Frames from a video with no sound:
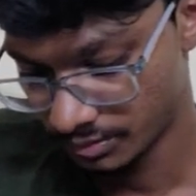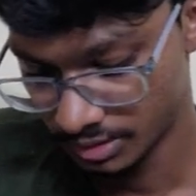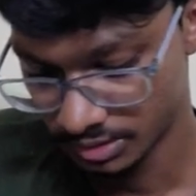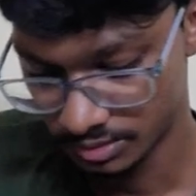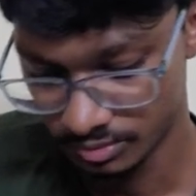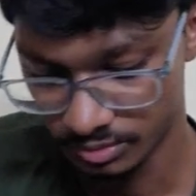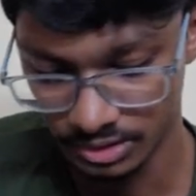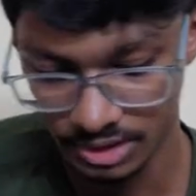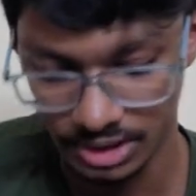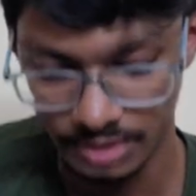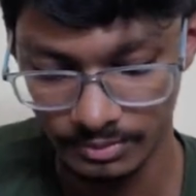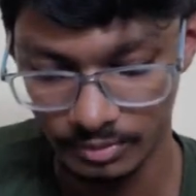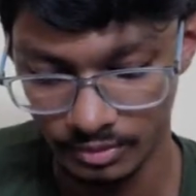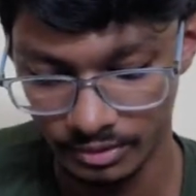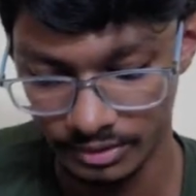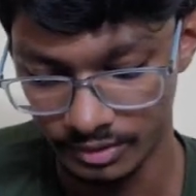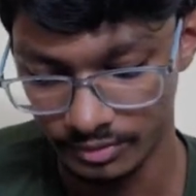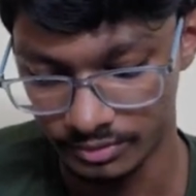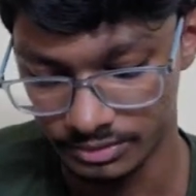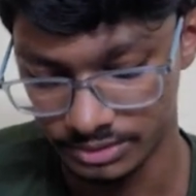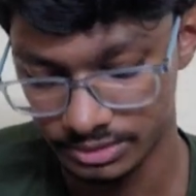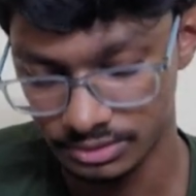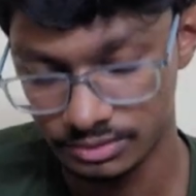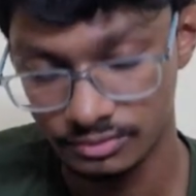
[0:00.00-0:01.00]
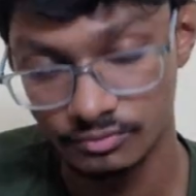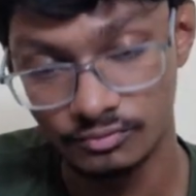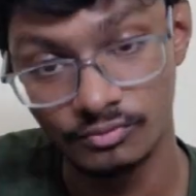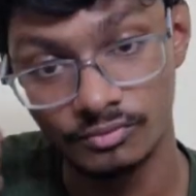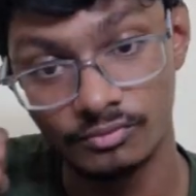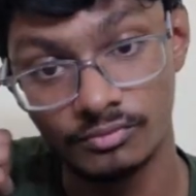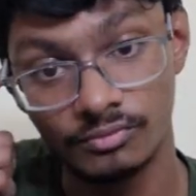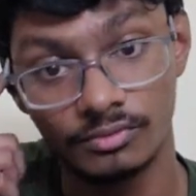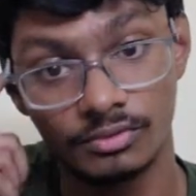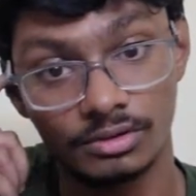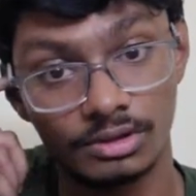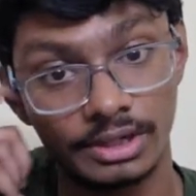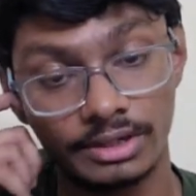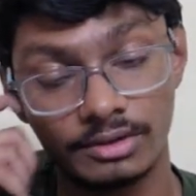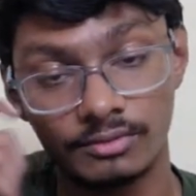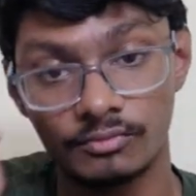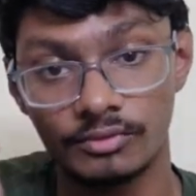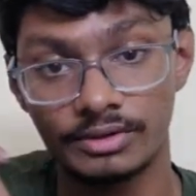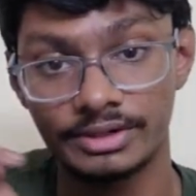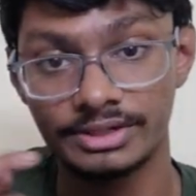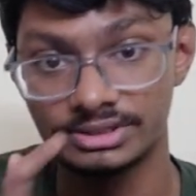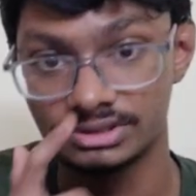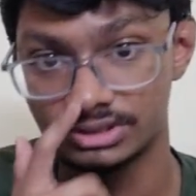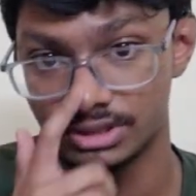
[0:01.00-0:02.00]
this will keep on reducing. Or like
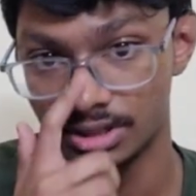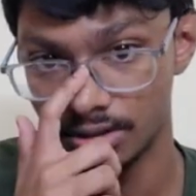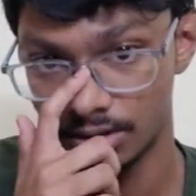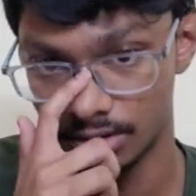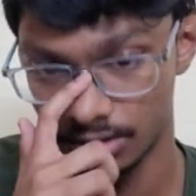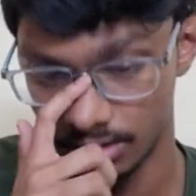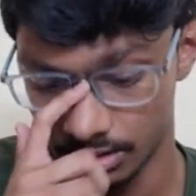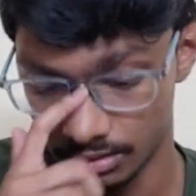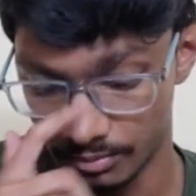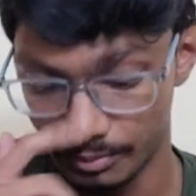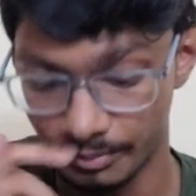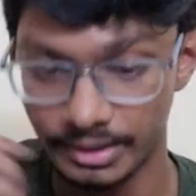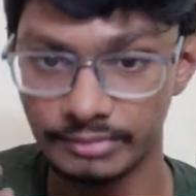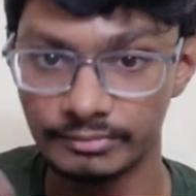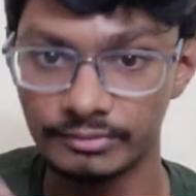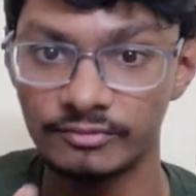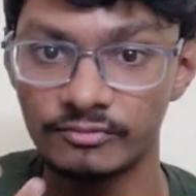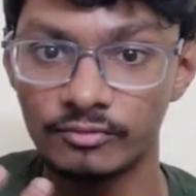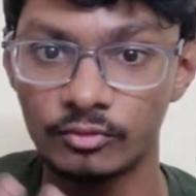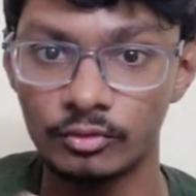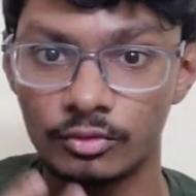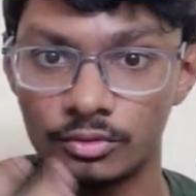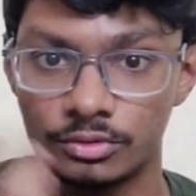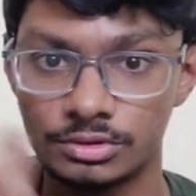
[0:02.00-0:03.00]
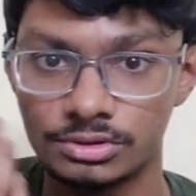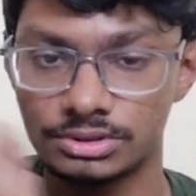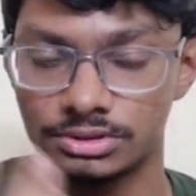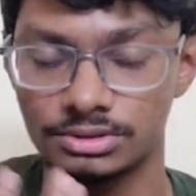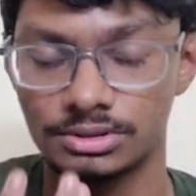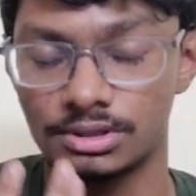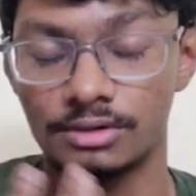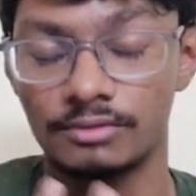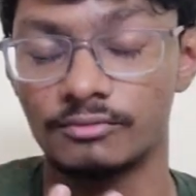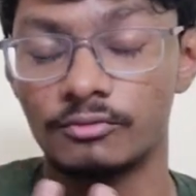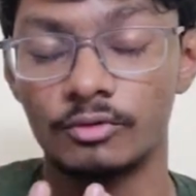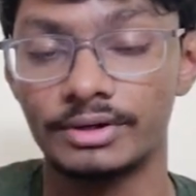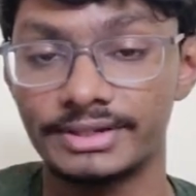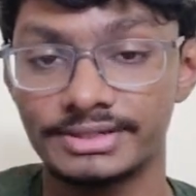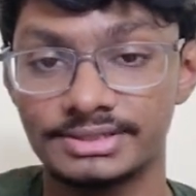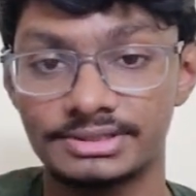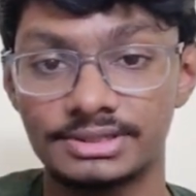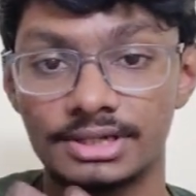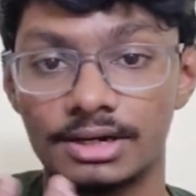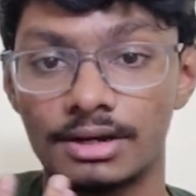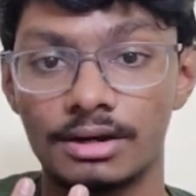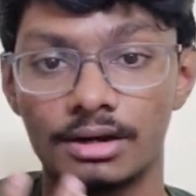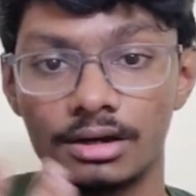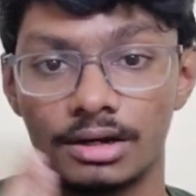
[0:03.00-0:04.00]
what is the uh, minimum voltage uh, voltage
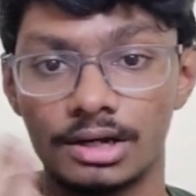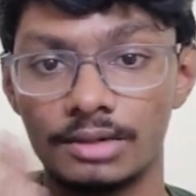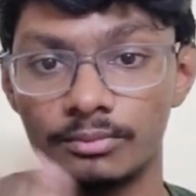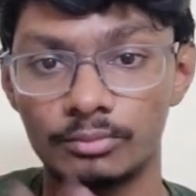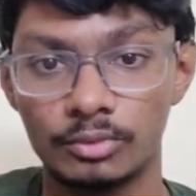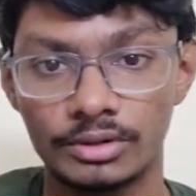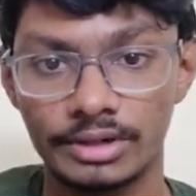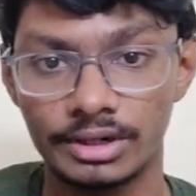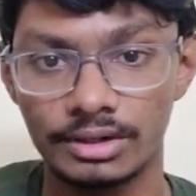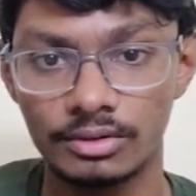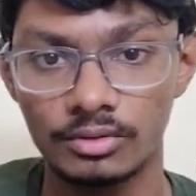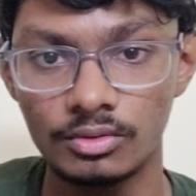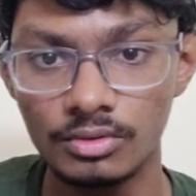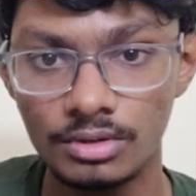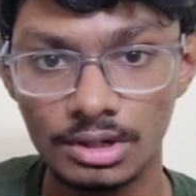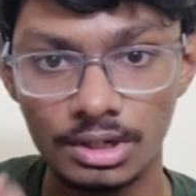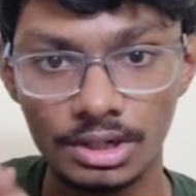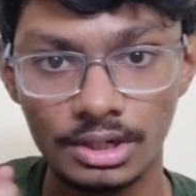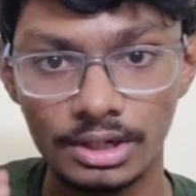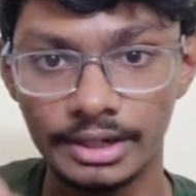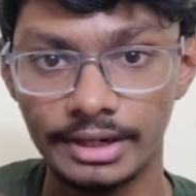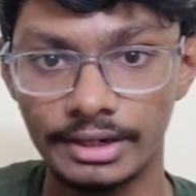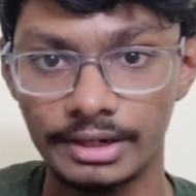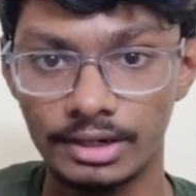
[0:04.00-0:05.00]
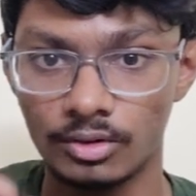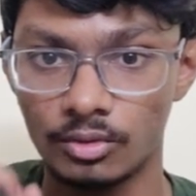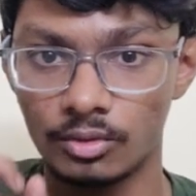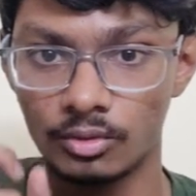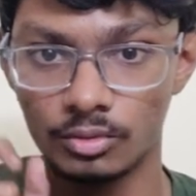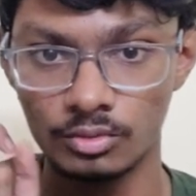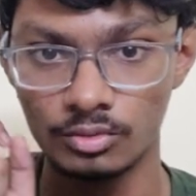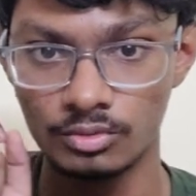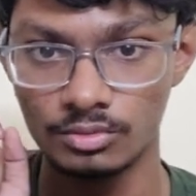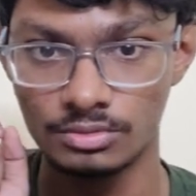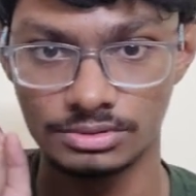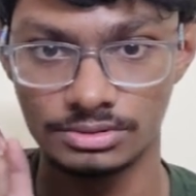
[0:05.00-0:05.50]
the input can go? It can go to